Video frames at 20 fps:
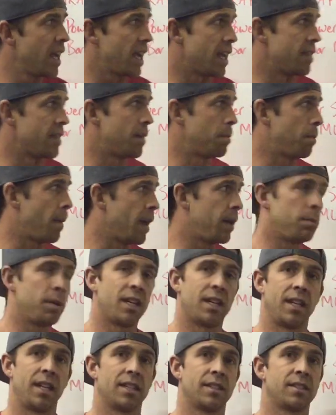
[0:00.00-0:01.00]
And then
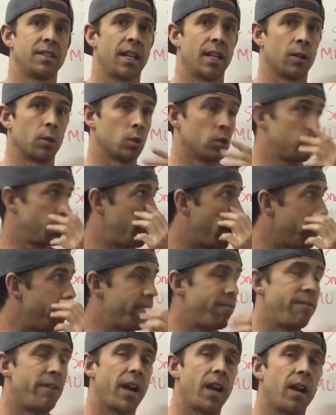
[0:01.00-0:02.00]
maybe it is singles,
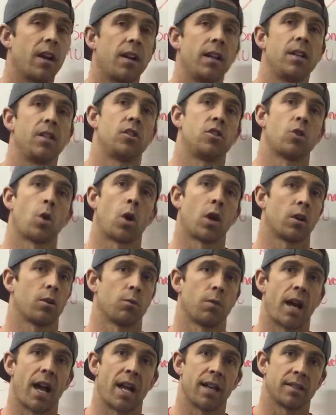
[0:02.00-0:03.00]
but very short
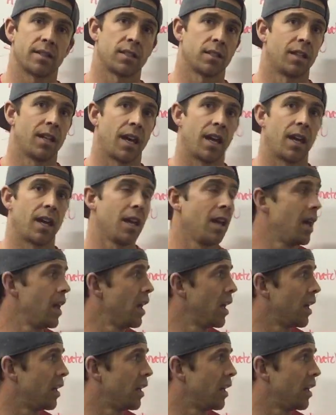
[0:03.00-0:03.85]
rest, okay?